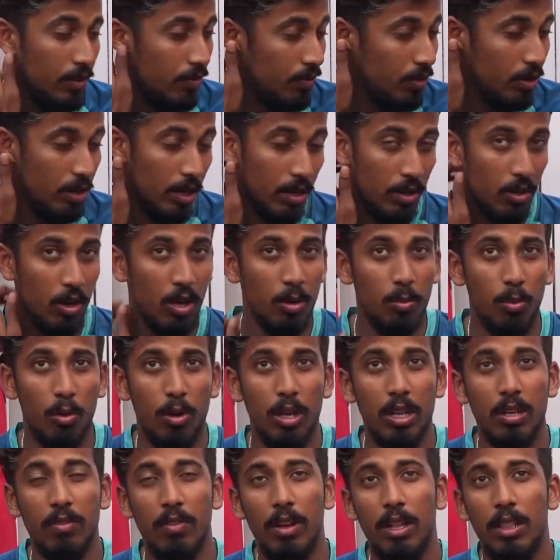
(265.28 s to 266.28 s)
you are not
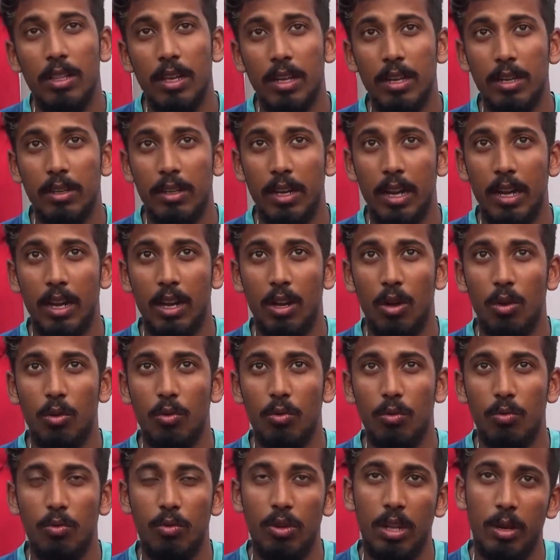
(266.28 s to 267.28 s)
bowling well, then KL
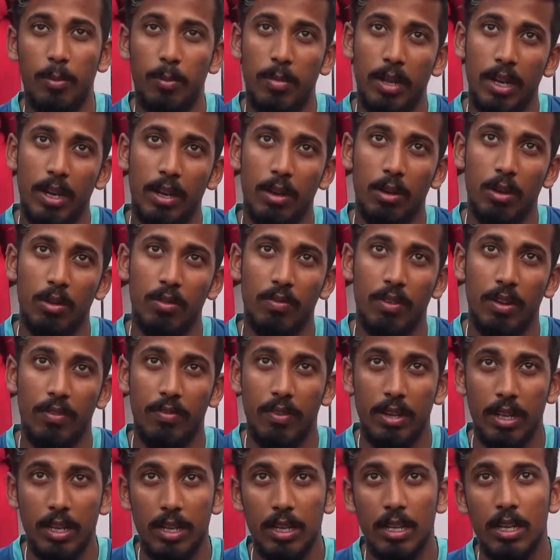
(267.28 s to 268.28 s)
Rahul would have played on
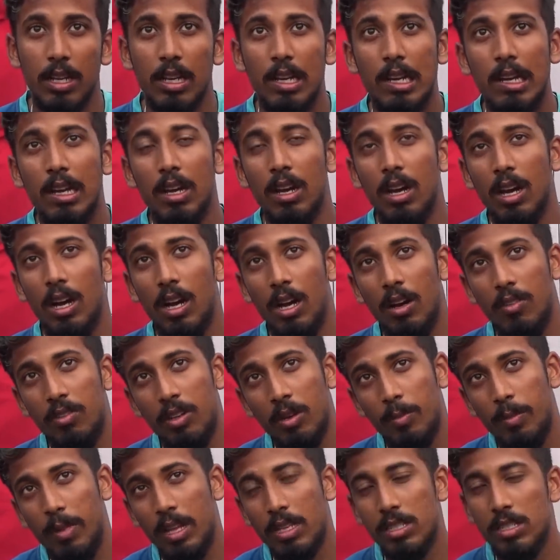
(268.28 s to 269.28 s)
50
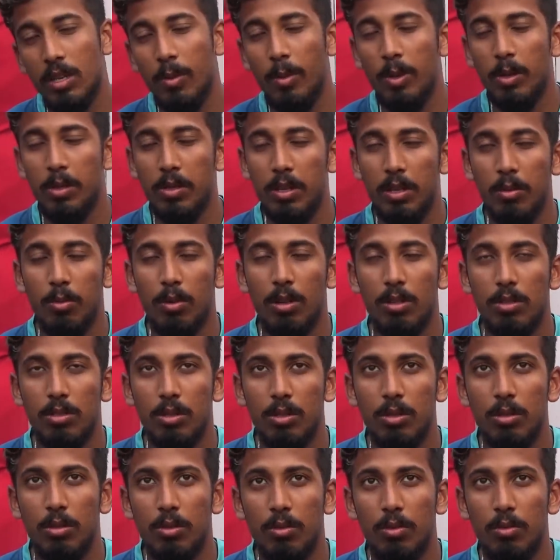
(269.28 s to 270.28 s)
after playing 73 balls.
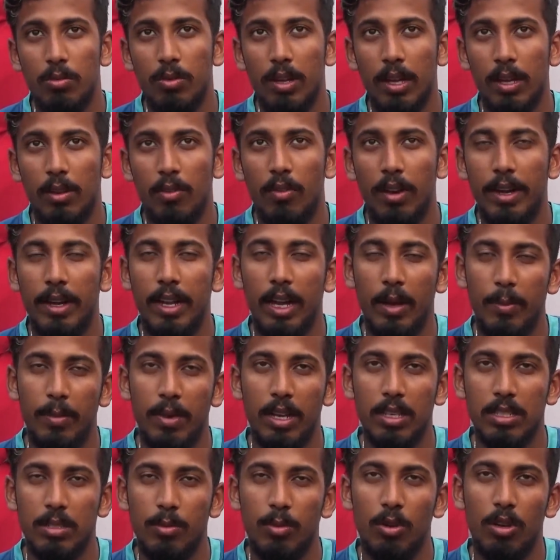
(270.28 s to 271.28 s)
So we are quite
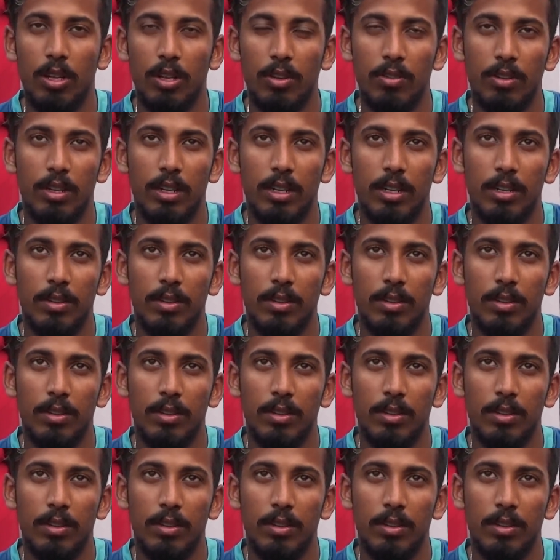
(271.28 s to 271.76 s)
happy as a bowling unit.